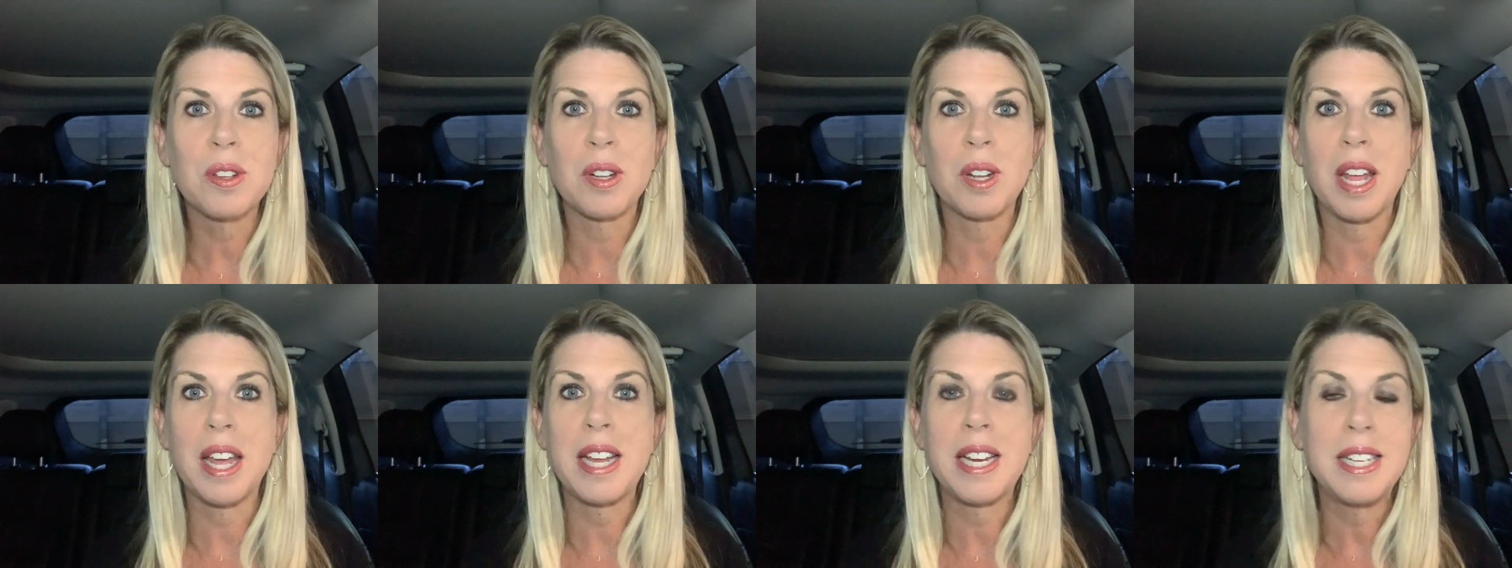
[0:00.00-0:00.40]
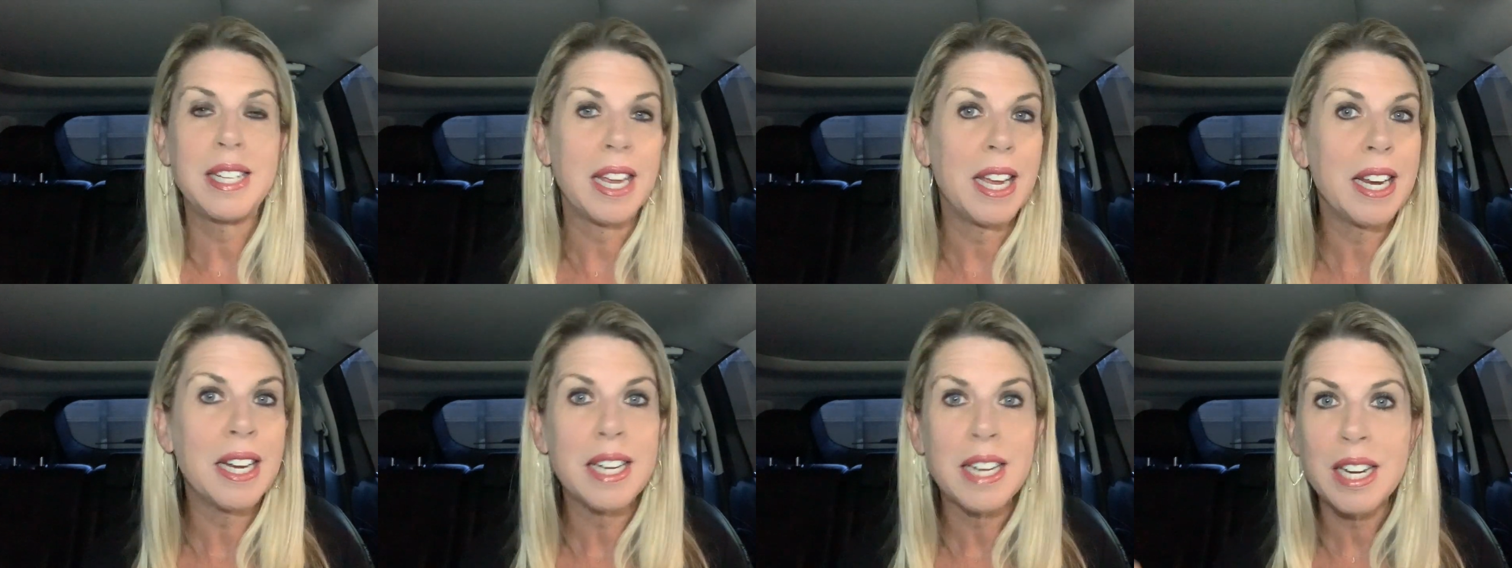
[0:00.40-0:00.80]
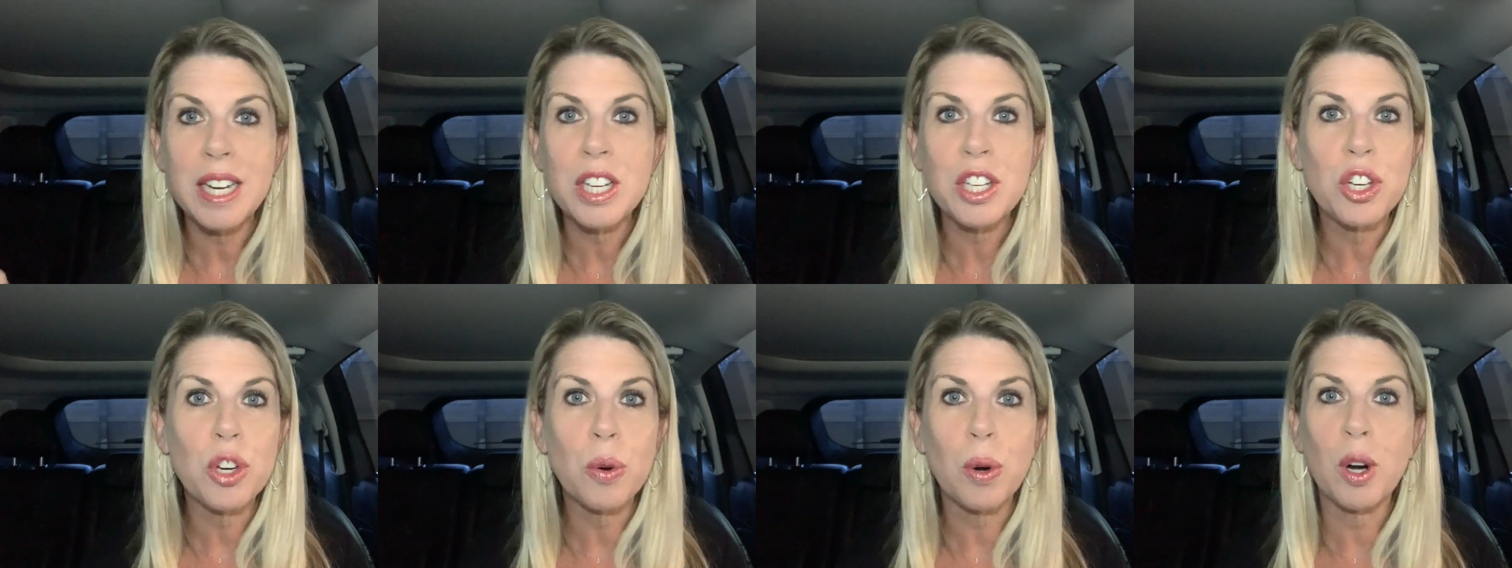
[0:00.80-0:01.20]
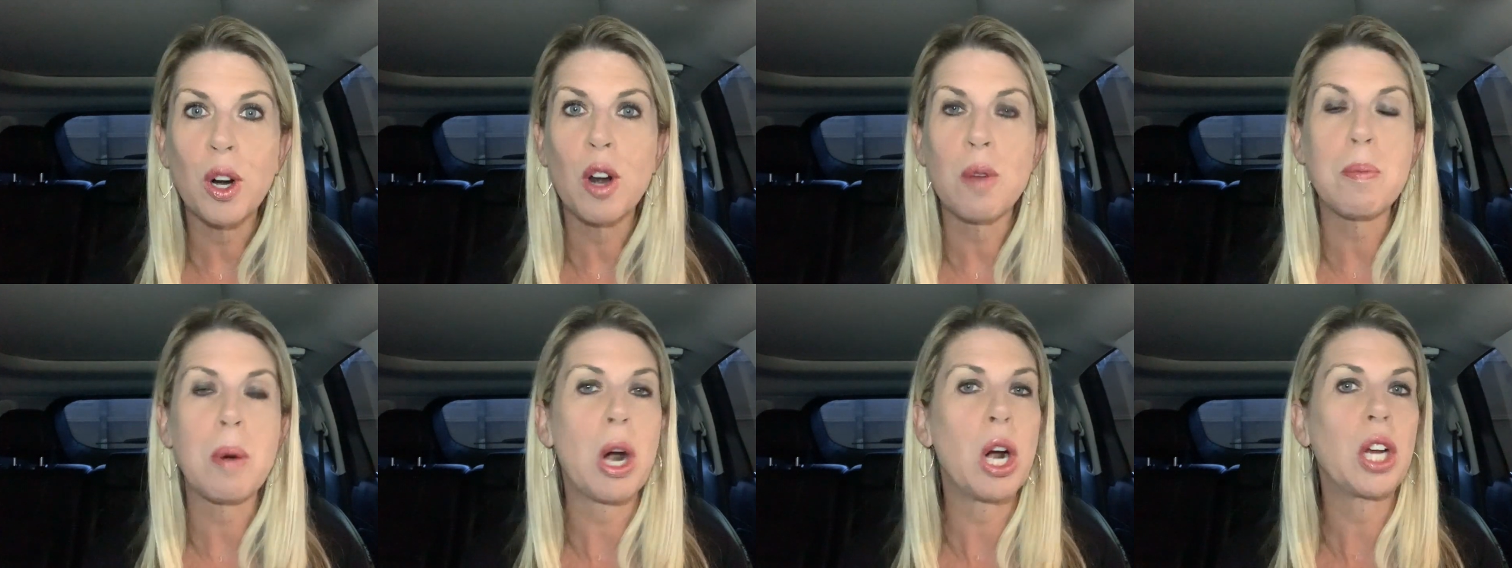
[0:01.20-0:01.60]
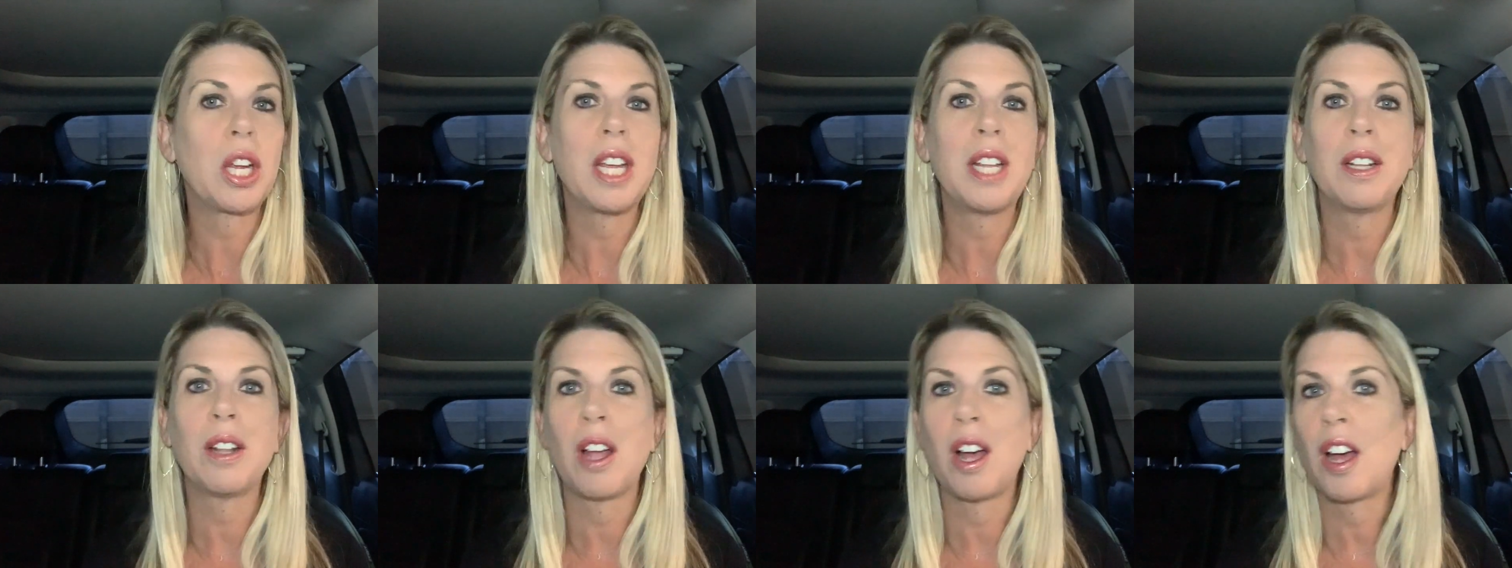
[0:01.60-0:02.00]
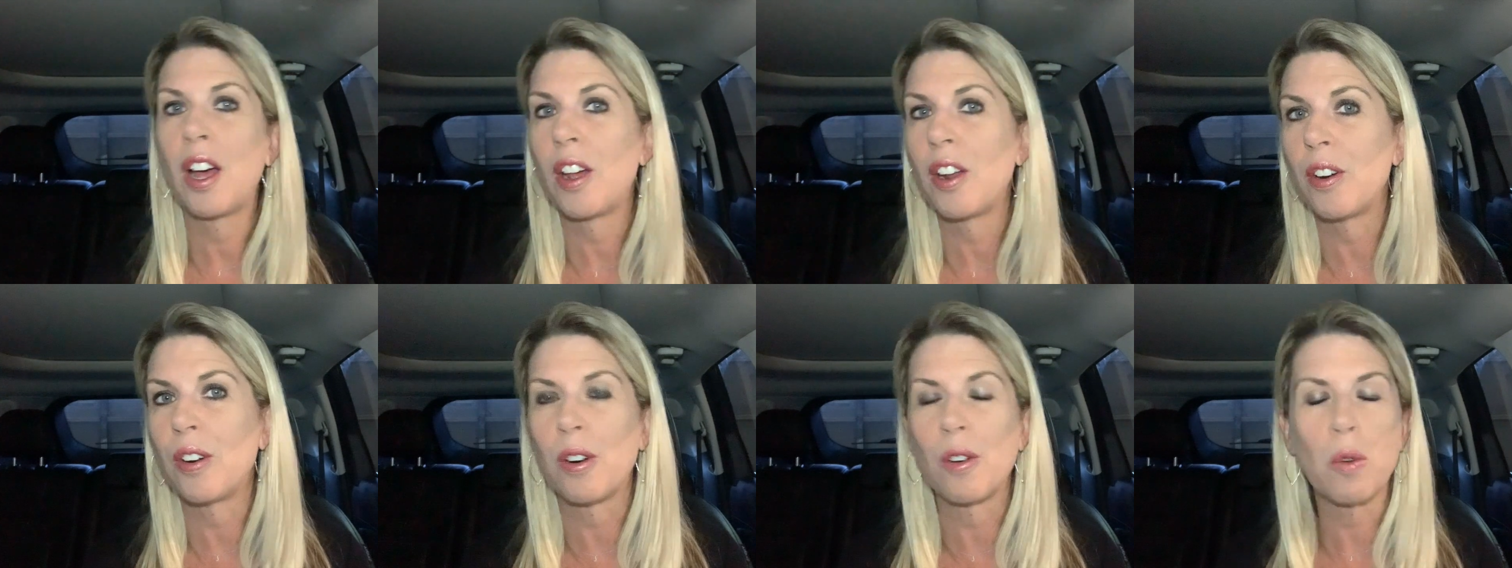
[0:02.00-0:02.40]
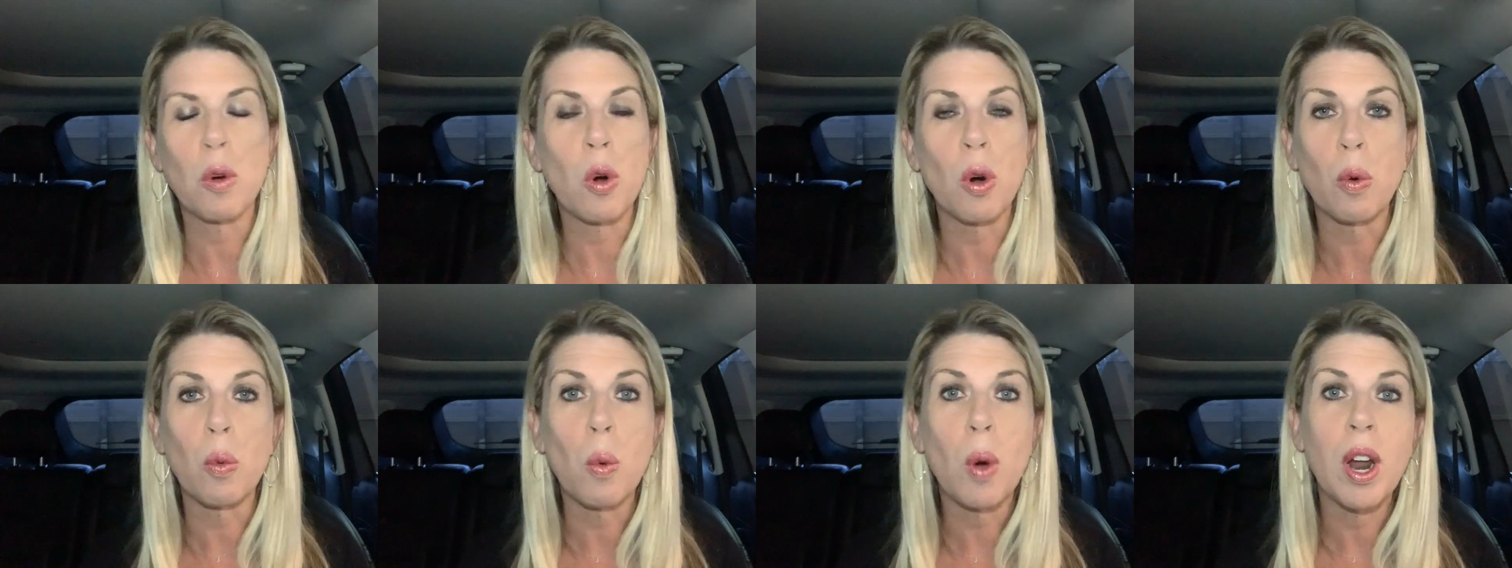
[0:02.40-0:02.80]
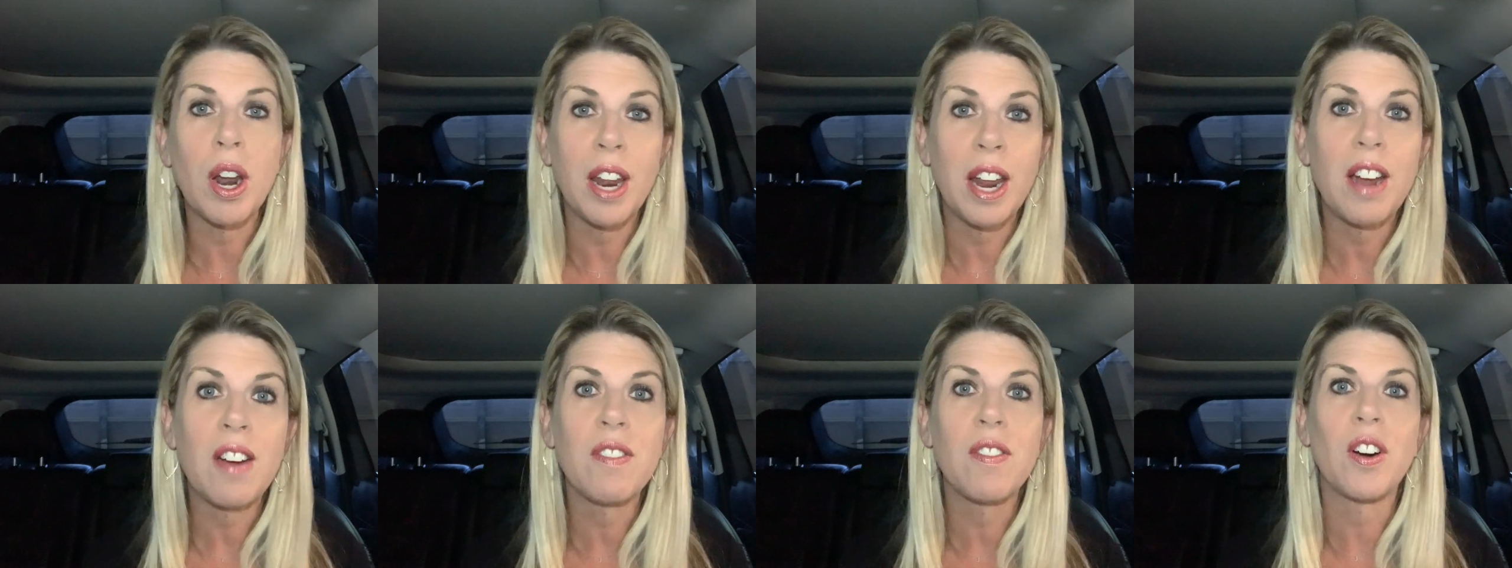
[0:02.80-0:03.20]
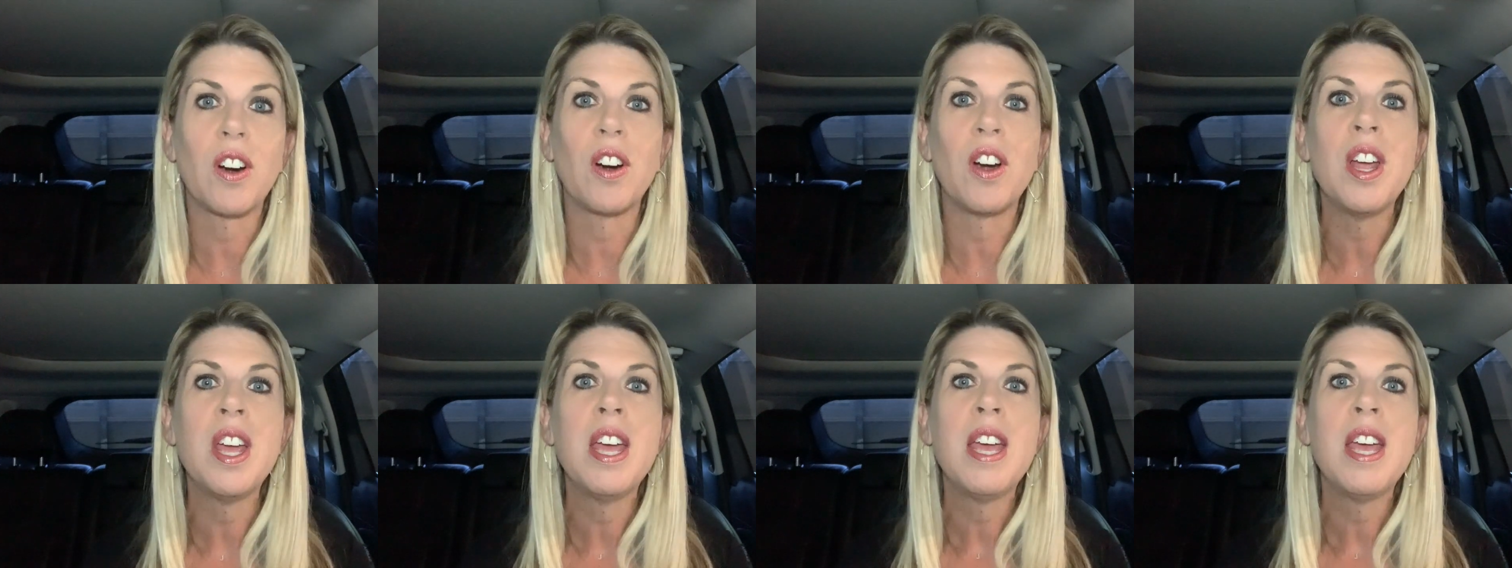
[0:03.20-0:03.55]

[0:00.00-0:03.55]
like dinged into her in a parking lot or whatever,